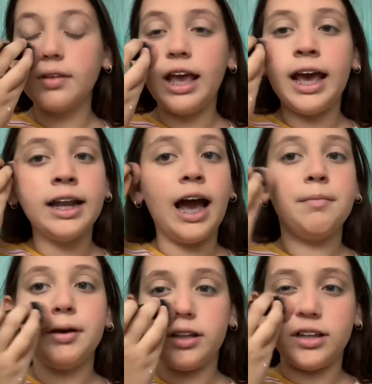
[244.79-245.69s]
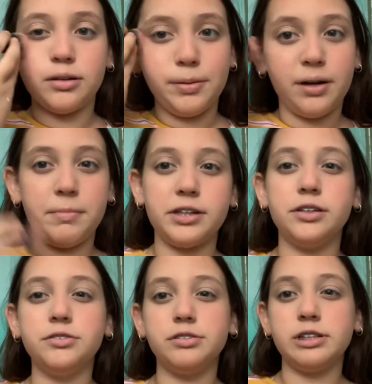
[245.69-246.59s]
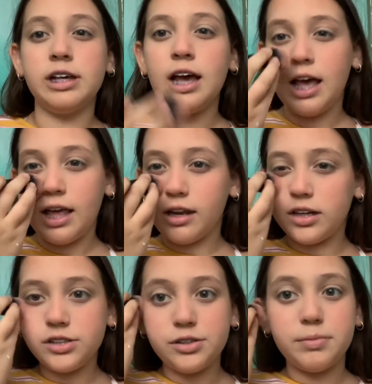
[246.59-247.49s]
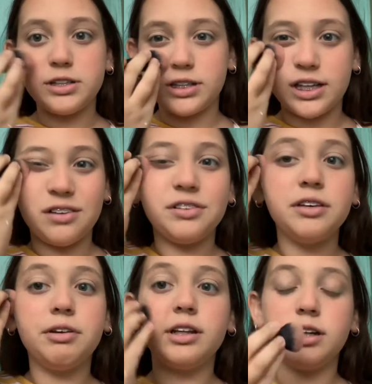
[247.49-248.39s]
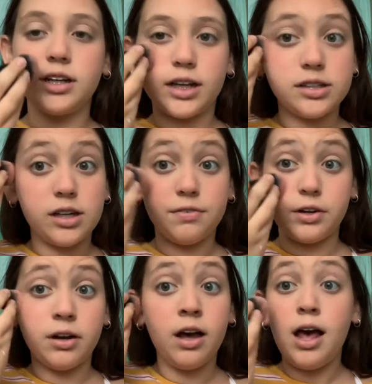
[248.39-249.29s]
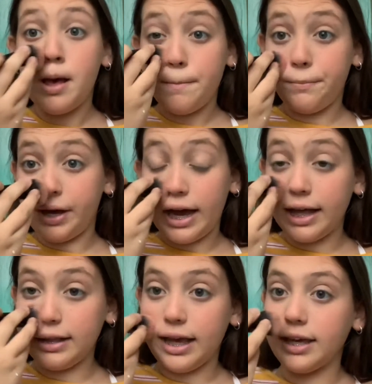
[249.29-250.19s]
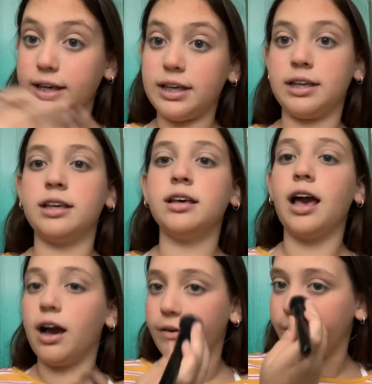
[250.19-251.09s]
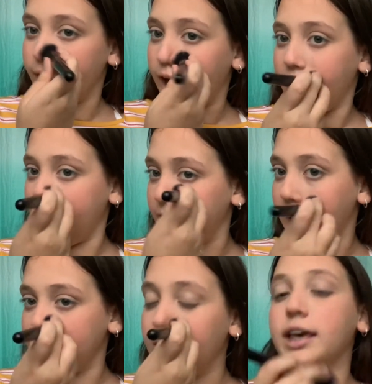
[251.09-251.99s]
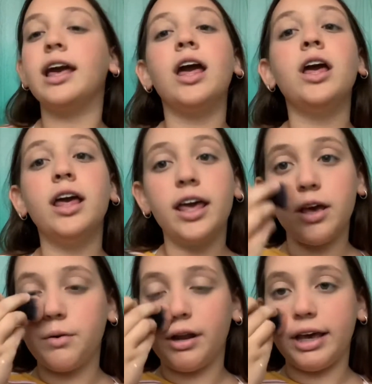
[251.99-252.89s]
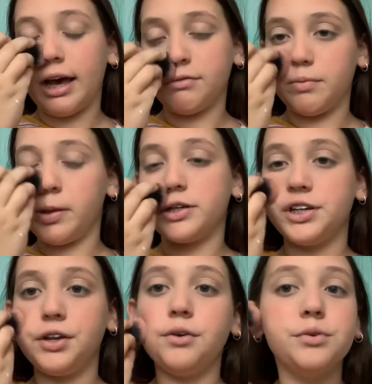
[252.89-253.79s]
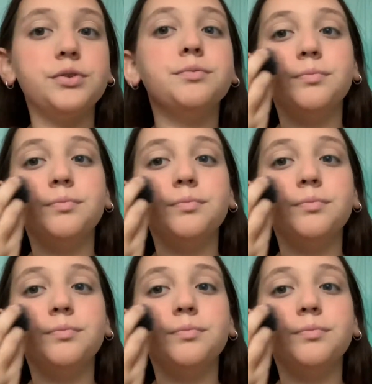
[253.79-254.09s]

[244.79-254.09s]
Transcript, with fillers: And I put a little bit on my nose, not too much because I don't really want to look like a soft girl, but I like how I, I like it when I have a blushy nose.